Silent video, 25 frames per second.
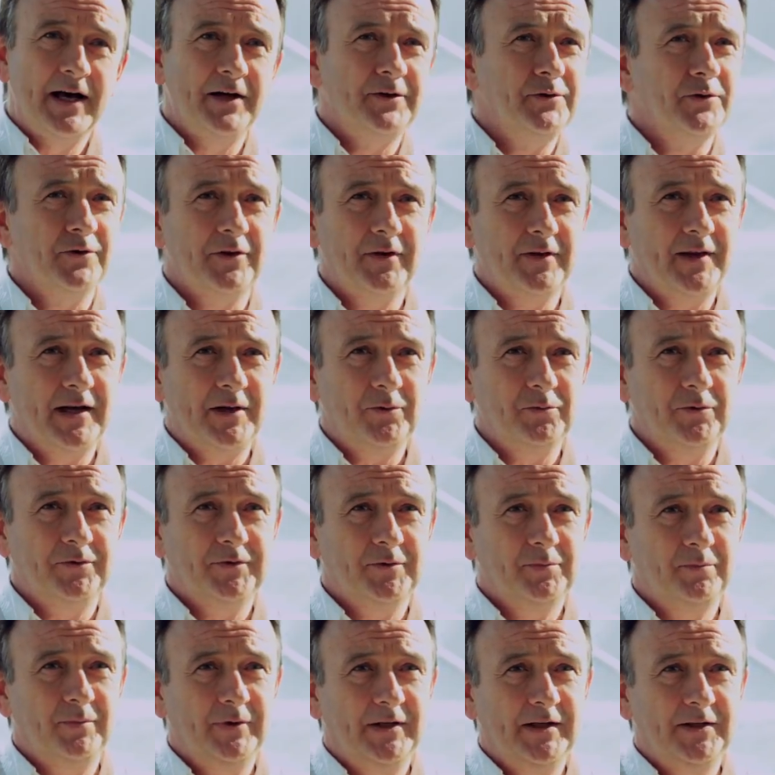And none of that
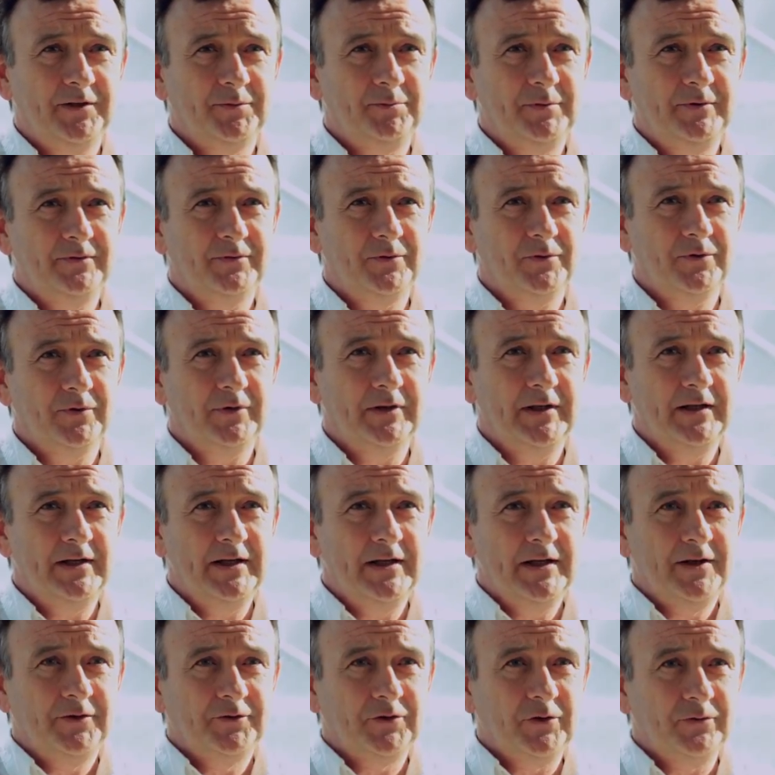was in place before.
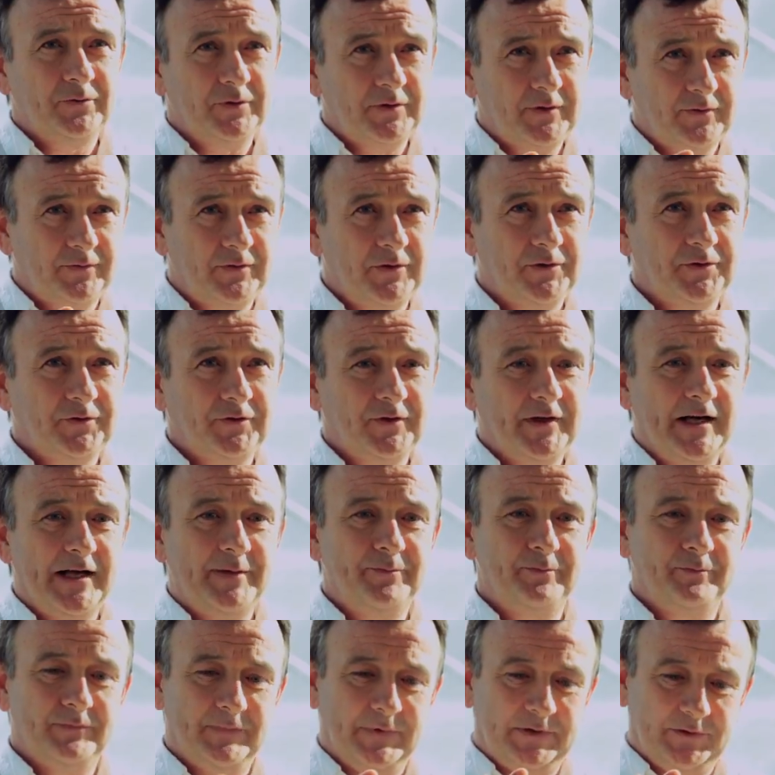So for the first
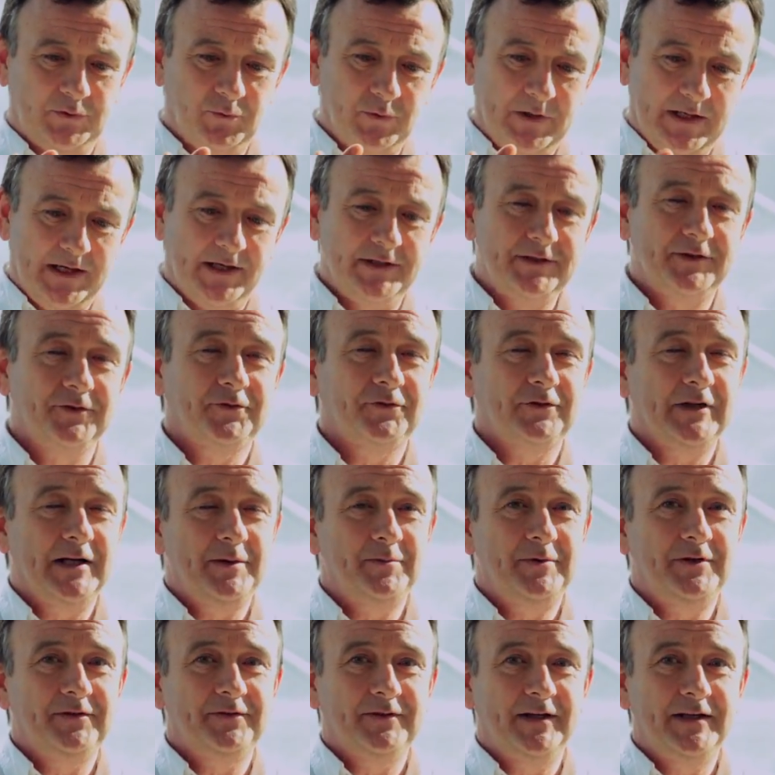time, the way I
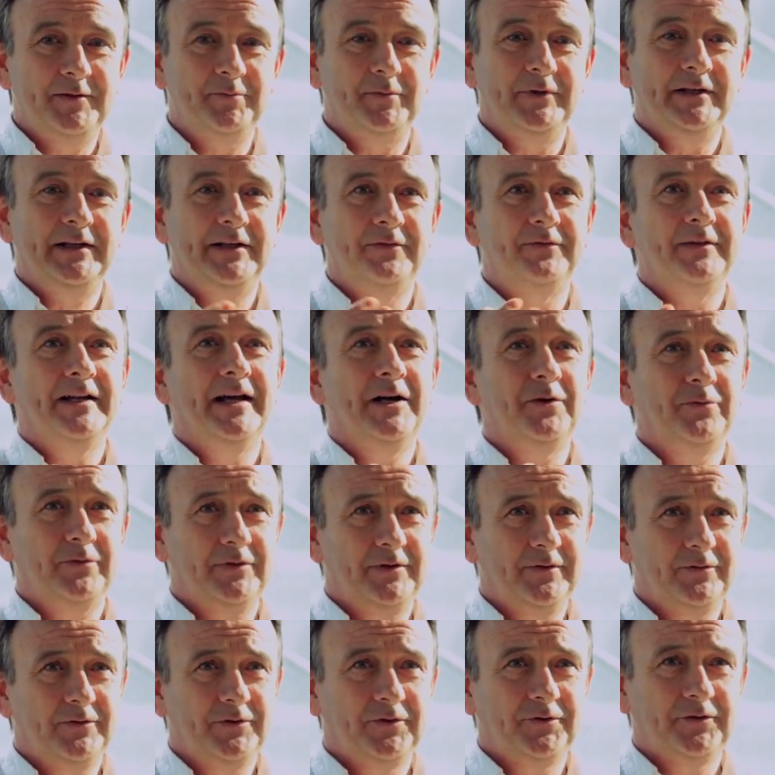describe it is, I believe now
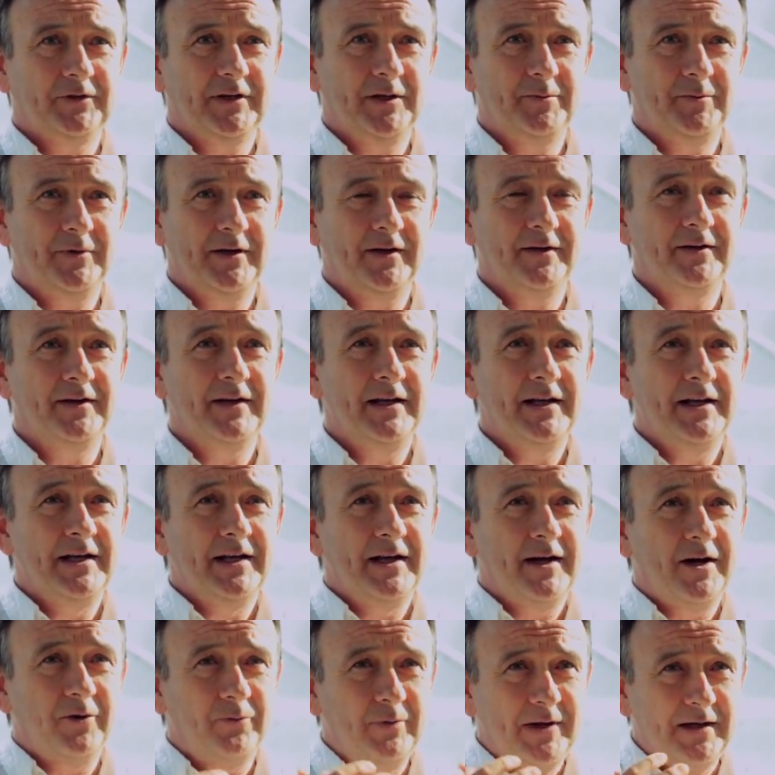for the first time
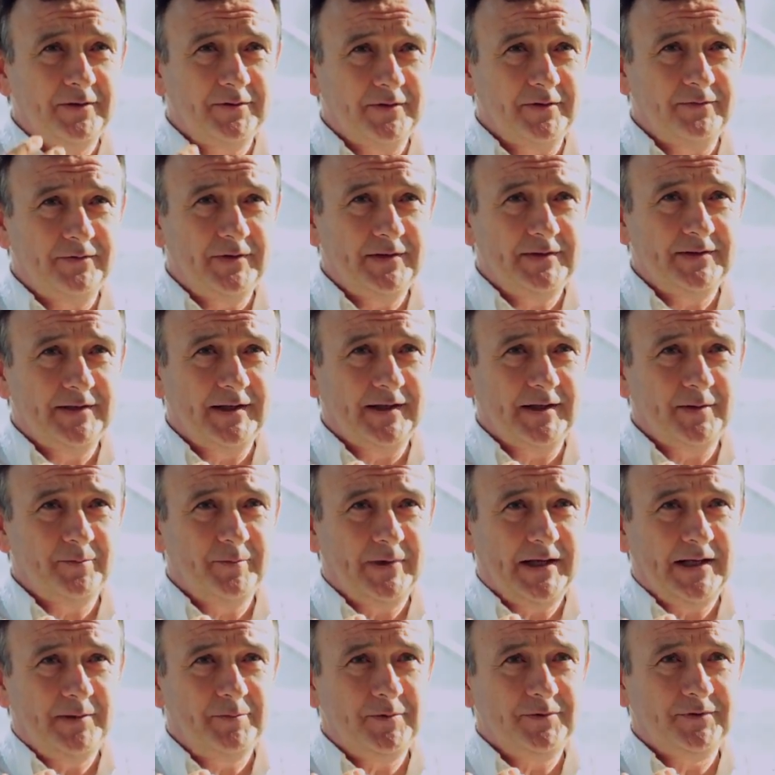around the fintech and
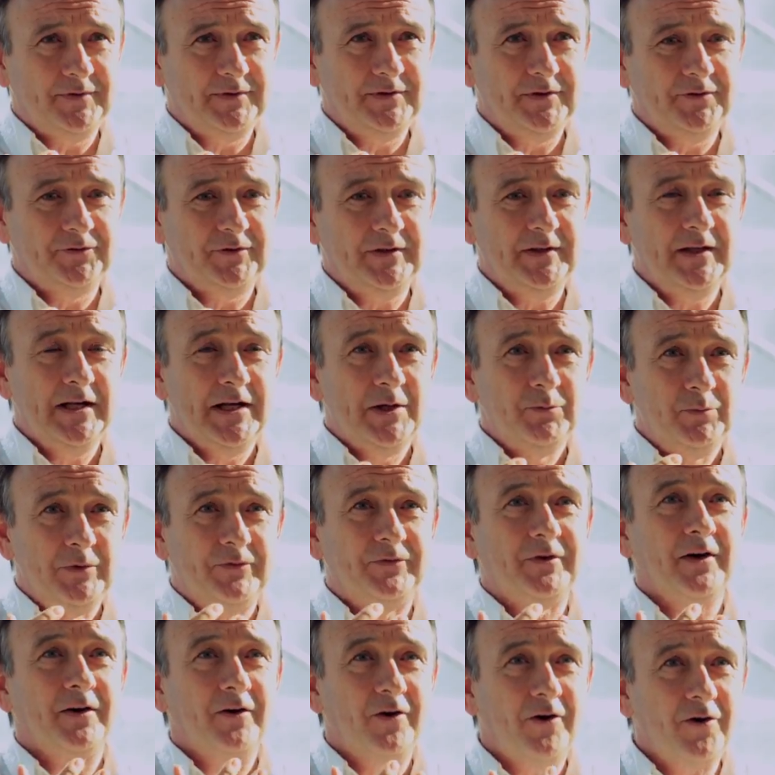payments industry,
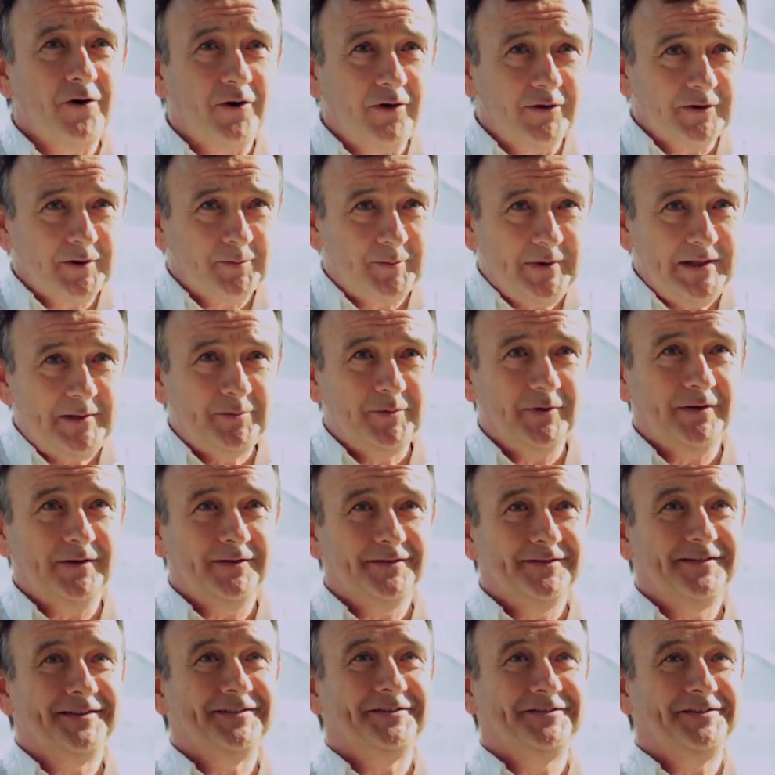we've got all the people
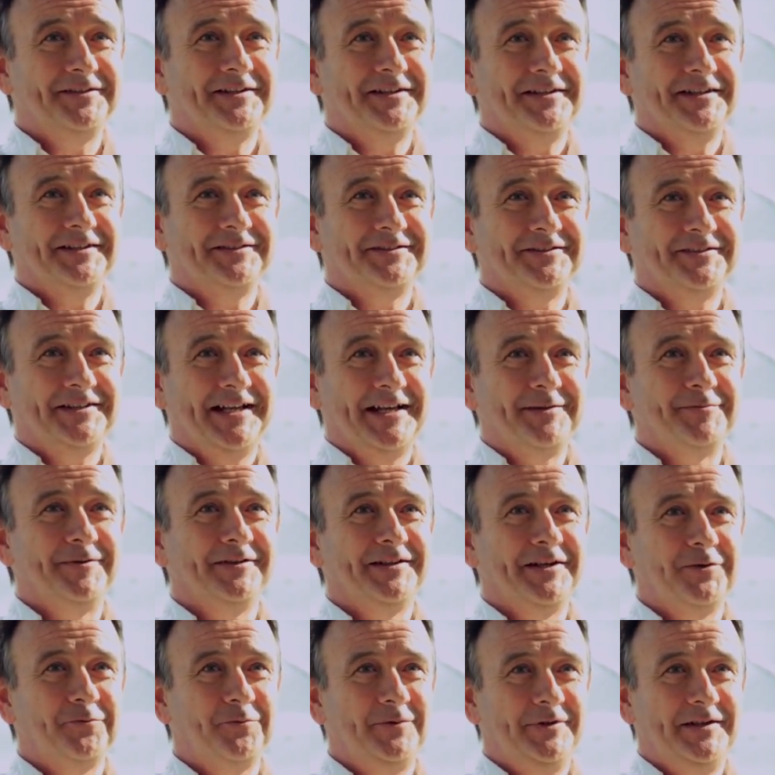sitting at the
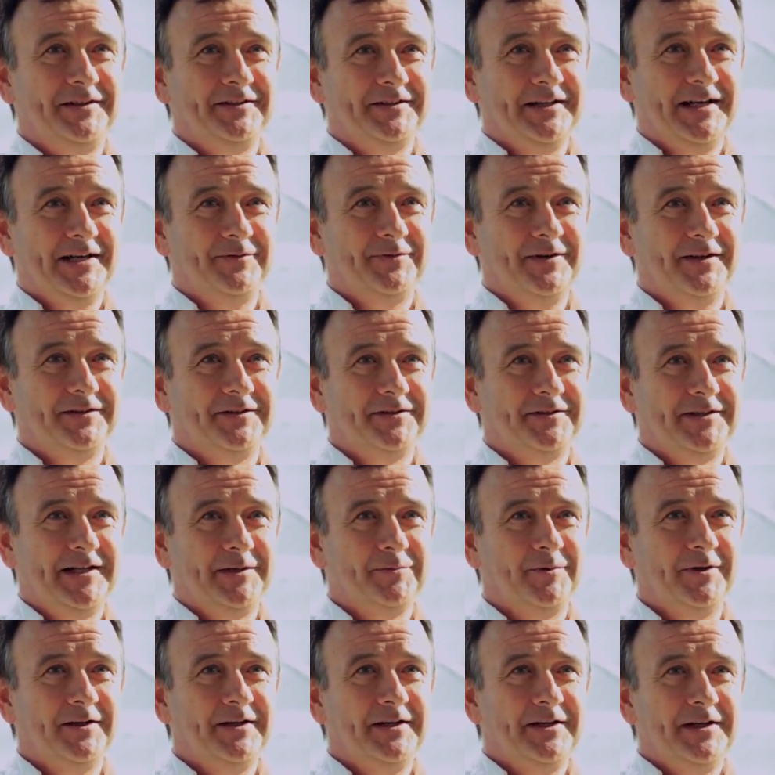table that we need to have at the
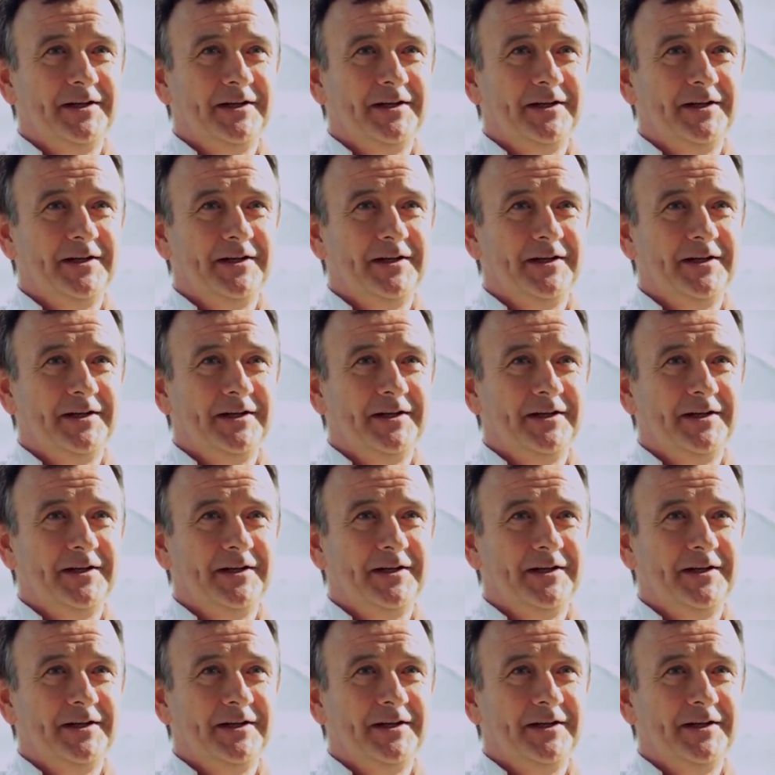table.